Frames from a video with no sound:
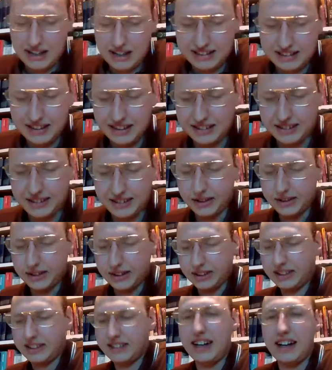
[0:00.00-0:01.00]
seen
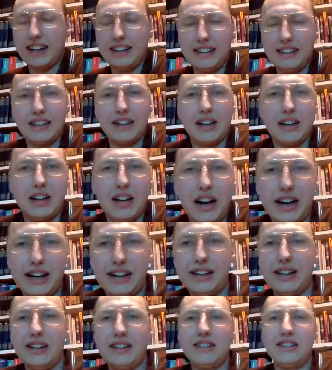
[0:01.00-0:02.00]
such a steady
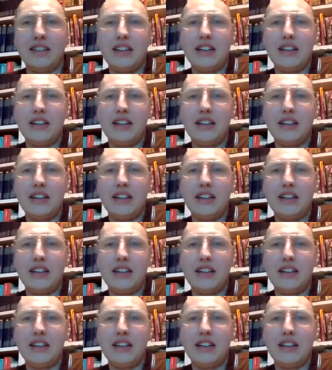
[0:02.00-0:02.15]
decline that